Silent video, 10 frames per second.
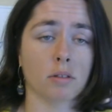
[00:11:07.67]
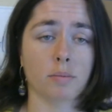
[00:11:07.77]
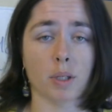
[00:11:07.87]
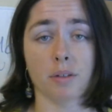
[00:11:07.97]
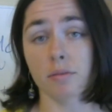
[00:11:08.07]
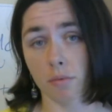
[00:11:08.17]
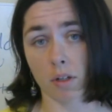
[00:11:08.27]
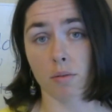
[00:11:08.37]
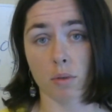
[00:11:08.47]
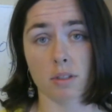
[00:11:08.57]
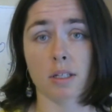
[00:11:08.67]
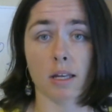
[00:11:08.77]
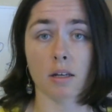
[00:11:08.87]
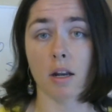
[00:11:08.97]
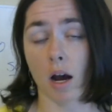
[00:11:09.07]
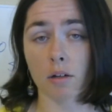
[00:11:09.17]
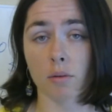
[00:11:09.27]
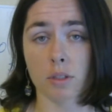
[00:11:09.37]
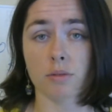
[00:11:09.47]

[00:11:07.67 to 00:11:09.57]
but we're once again not going